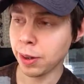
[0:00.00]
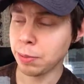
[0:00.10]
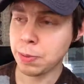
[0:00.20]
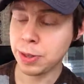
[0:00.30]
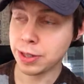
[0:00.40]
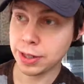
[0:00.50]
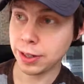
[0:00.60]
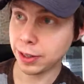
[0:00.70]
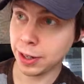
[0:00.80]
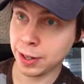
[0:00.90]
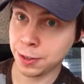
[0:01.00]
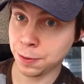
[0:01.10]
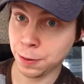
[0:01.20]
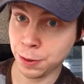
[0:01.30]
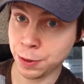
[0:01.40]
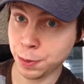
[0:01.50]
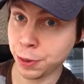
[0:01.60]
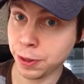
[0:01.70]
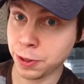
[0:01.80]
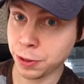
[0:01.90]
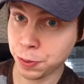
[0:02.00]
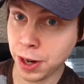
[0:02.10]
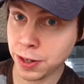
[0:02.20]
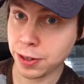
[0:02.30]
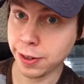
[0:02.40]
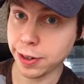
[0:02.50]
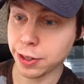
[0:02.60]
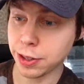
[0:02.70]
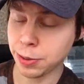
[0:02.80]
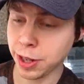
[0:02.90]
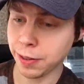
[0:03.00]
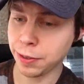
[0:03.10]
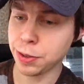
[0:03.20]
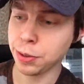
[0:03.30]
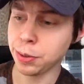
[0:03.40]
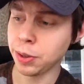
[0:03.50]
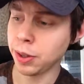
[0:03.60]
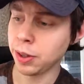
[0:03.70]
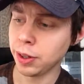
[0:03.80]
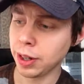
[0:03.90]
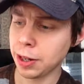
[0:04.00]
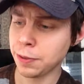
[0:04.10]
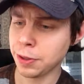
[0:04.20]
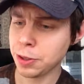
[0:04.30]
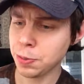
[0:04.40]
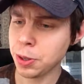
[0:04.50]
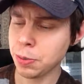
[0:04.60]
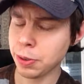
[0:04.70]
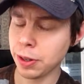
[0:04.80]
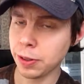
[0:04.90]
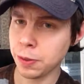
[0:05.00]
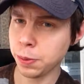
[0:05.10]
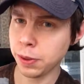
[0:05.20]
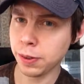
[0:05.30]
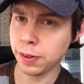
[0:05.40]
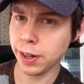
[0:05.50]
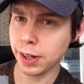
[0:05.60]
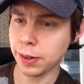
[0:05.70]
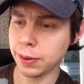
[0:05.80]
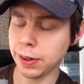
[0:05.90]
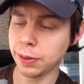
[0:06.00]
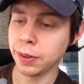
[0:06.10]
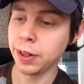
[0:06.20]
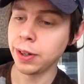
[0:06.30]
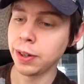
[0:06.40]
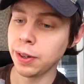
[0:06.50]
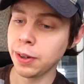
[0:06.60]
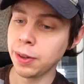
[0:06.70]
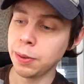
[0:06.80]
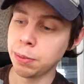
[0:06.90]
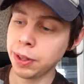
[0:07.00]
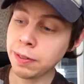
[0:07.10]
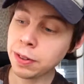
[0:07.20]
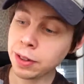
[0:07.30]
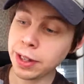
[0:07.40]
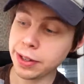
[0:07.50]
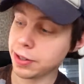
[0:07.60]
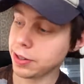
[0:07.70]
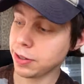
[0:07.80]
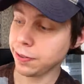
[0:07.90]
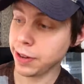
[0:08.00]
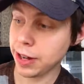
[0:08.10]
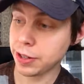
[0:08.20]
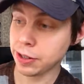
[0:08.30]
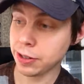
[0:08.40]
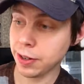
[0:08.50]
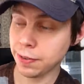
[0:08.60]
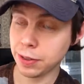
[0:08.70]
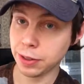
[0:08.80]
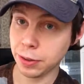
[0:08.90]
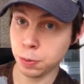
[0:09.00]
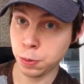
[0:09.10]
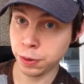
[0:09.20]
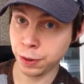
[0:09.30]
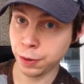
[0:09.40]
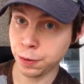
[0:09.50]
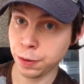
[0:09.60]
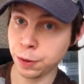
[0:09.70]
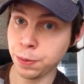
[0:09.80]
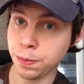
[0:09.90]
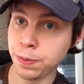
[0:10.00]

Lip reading: Maybe it's not the case for someone else that's watching this. You would have to kind of experiment and tweak your diet around. But nevertheless, the fats are definitely really good for you.